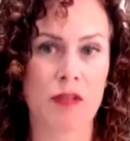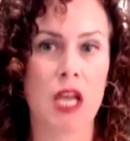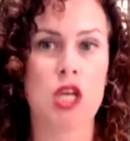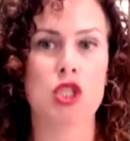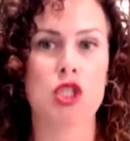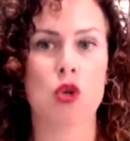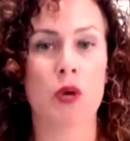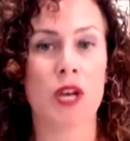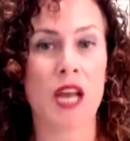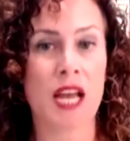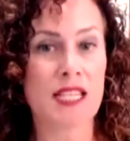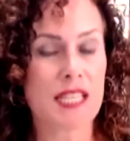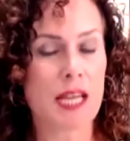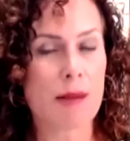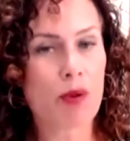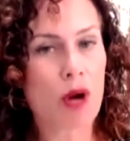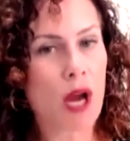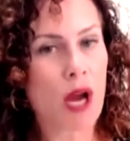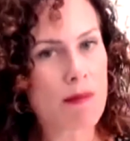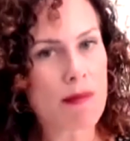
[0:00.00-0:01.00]
So when I say
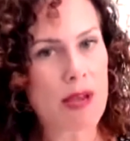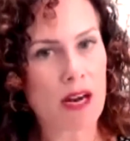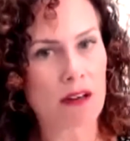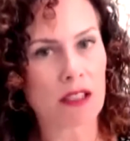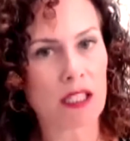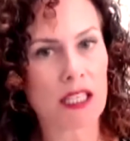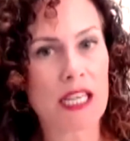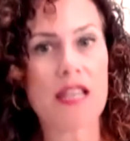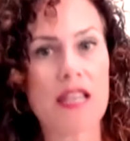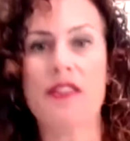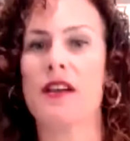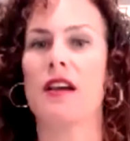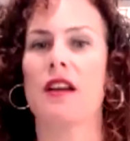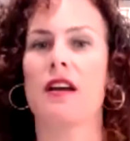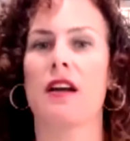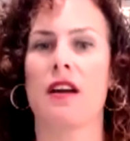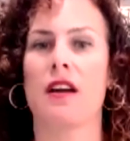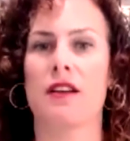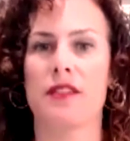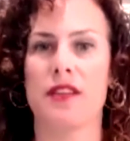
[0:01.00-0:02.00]
primarily, the
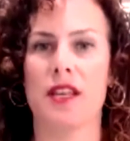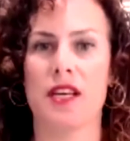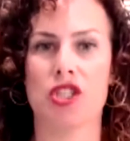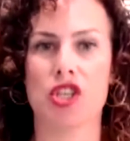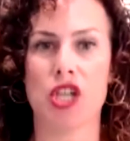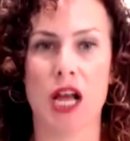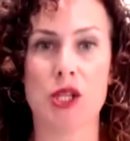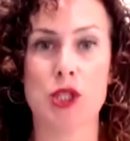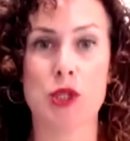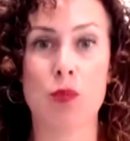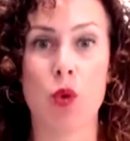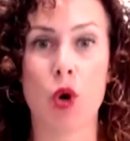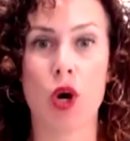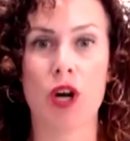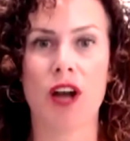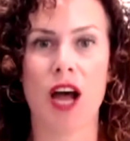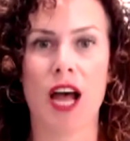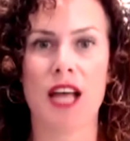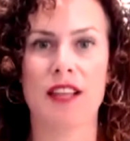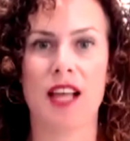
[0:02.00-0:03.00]
the child support
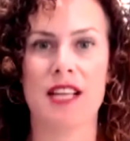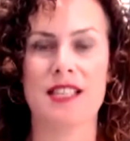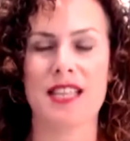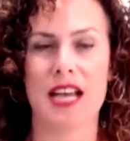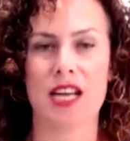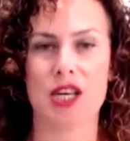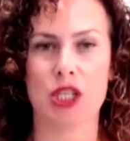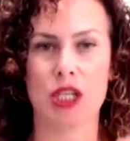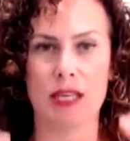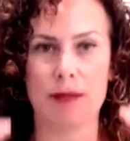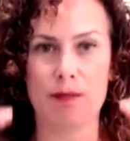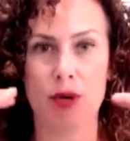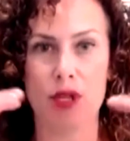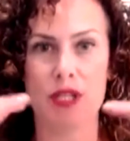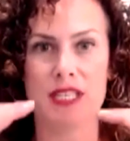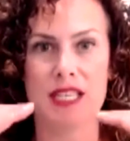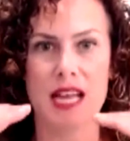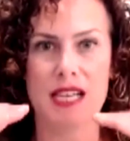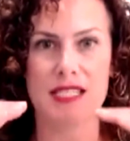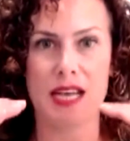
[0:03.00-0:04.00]
guidelines actually
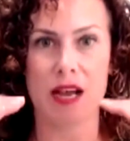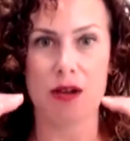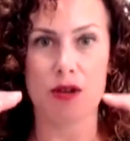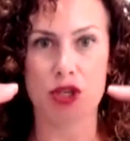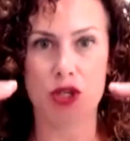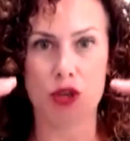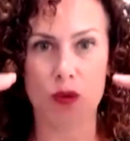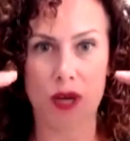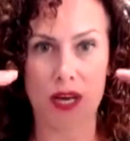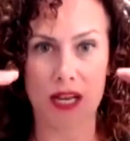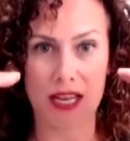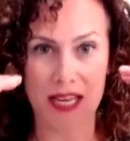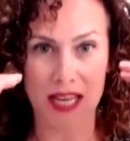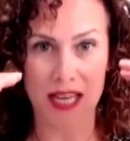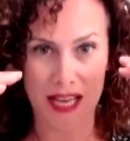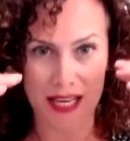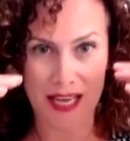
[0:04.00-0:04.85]
puts that down to a